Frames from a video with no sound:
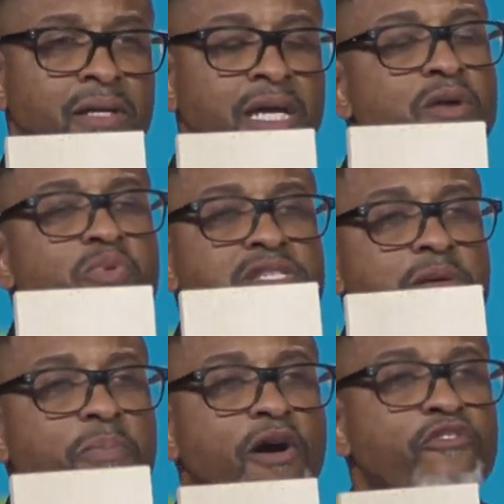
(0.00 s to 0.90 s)
It
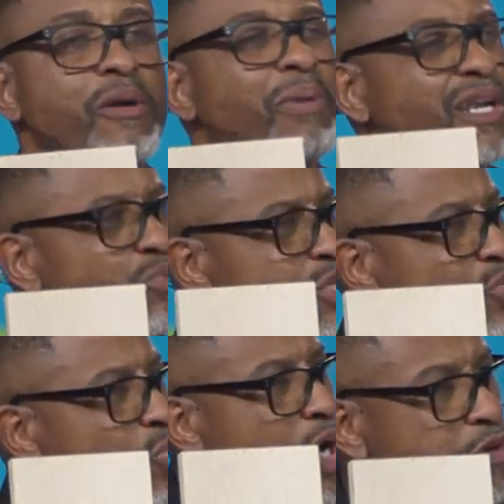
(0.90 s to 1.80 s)
wasn't perfect, but it was
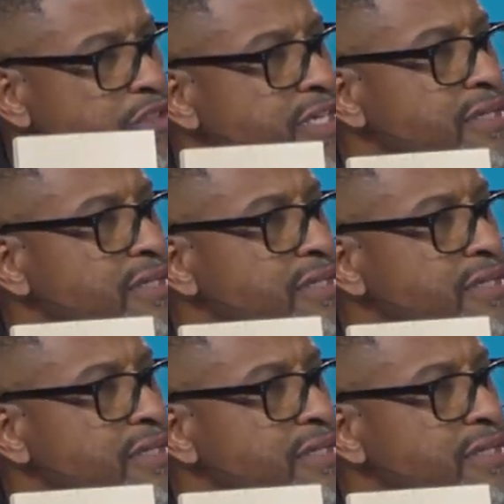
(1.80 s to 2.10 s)
worth it.